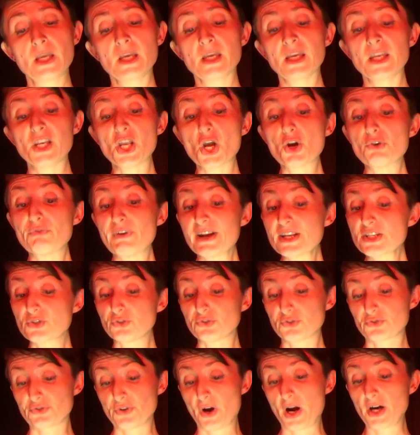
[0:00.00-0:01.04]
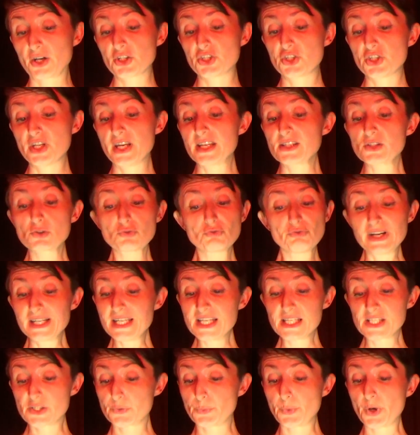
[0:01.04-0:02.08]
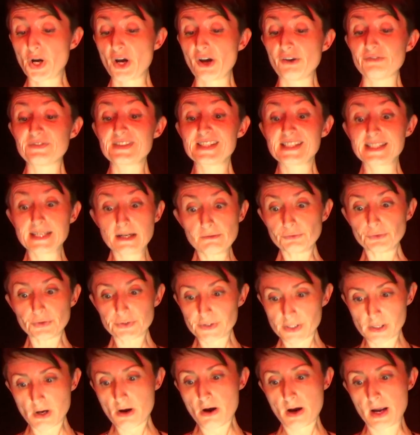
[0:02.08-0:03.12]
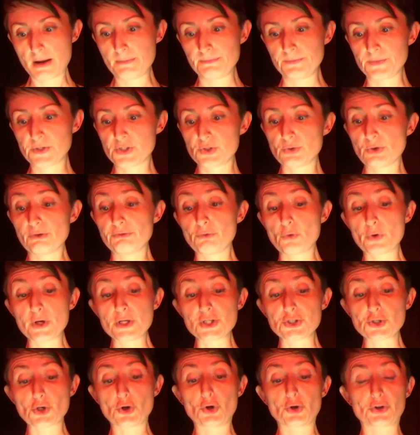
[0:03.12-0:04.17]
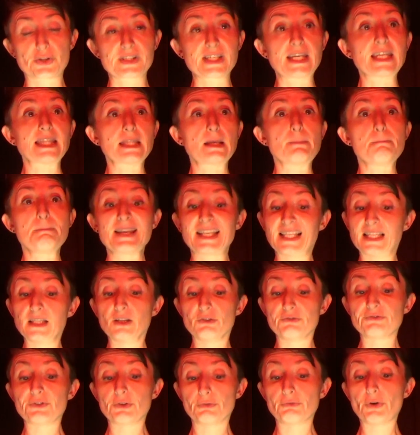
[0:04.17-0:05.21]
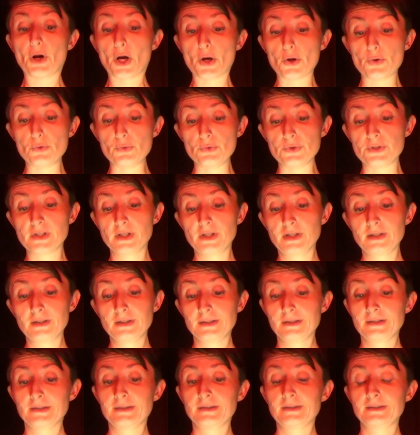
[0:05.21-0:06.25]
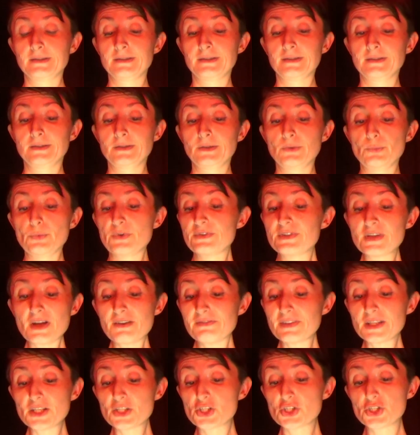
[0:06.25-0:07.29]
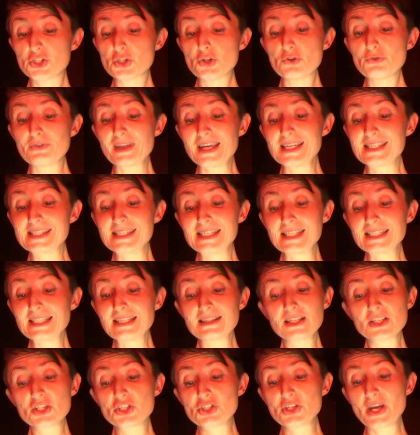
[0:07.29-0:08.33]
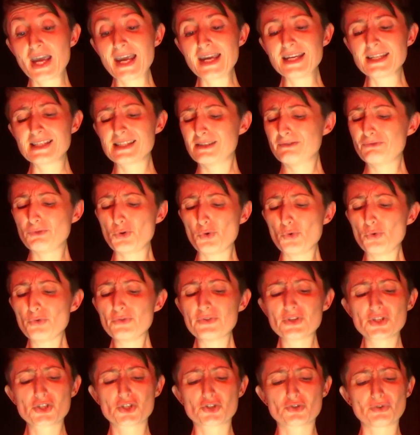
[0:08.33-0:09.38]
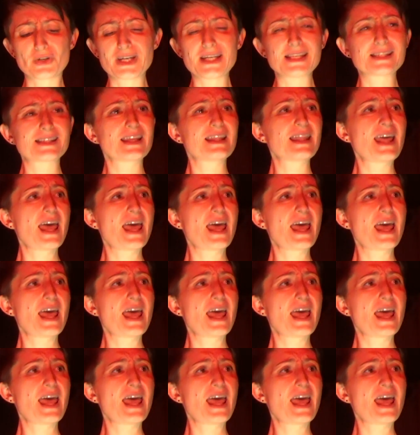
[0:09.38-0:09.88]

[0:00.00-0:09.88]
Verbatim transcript: In her rental truck, she has already swerved several times to avoid dogs in the middle of the road. With nothing to do, they sit in the shade as if all the streets are